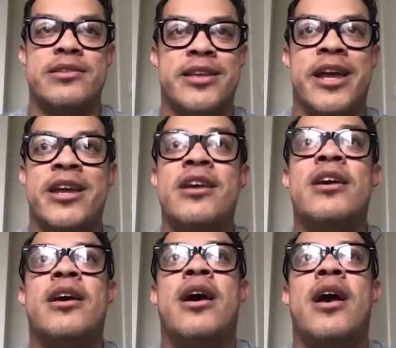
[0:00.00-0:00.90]
say
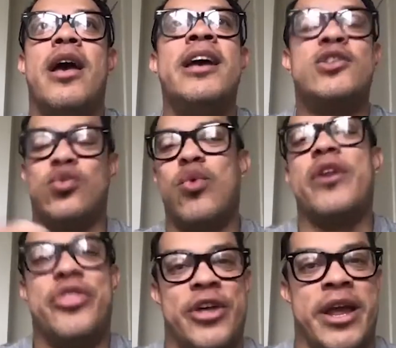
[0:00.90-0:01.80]
it's
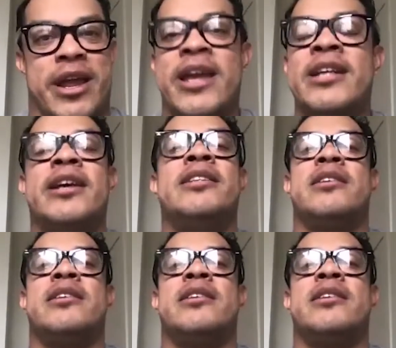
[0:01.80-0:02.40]
one thing it,